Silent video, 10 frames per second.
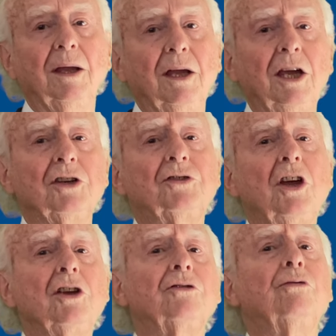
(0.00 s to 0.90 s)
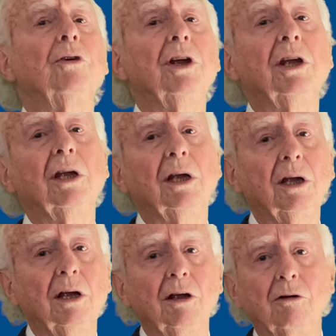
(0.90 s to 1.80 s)
Stage 3,
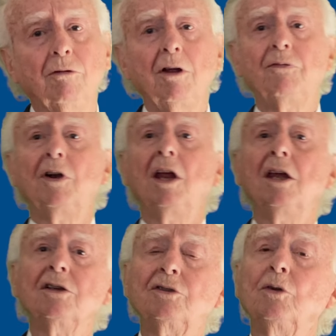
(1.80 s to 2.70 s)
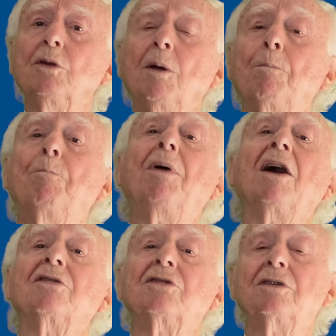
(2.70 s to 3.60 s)
reference to the
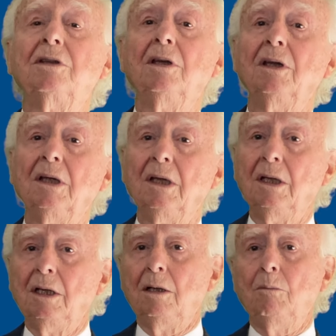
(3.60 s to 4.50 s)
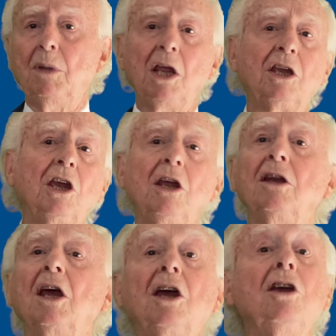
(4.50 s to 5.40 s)
past. Making
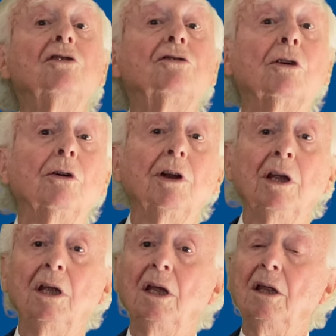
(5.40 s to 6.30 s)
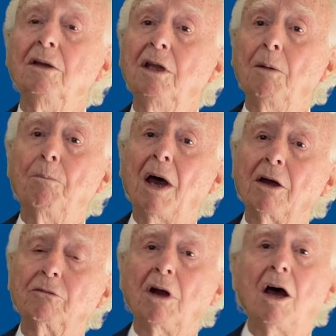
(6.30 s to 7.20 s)
history, the
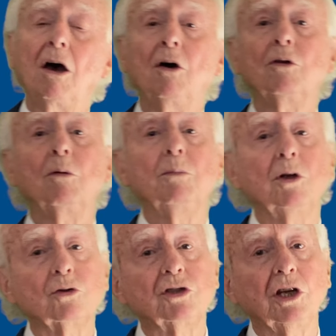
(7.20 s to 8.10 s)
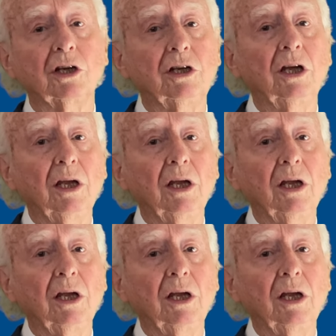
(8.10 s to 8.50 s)
background music.